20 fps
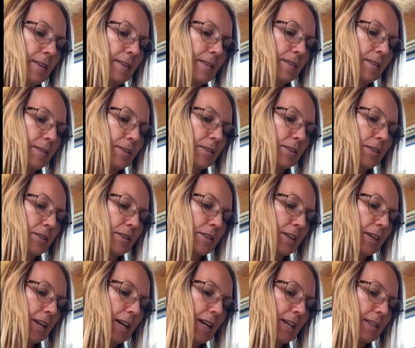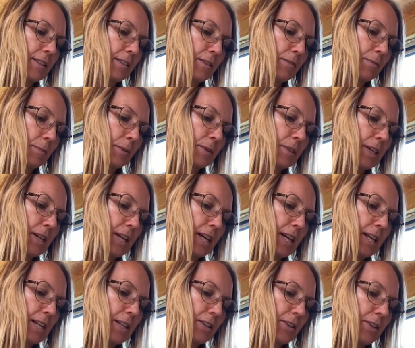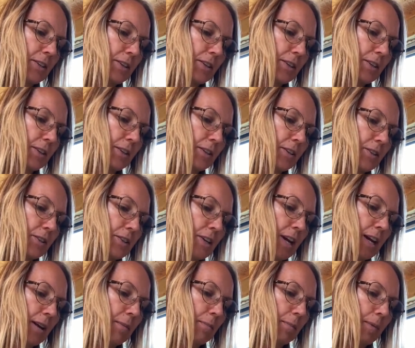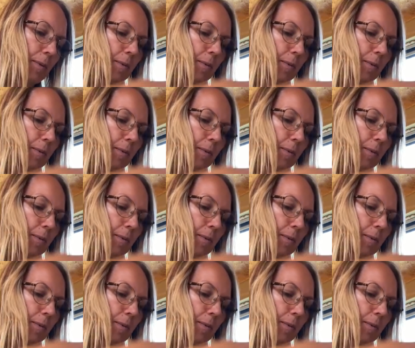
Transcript: So it's just a case of putting each shape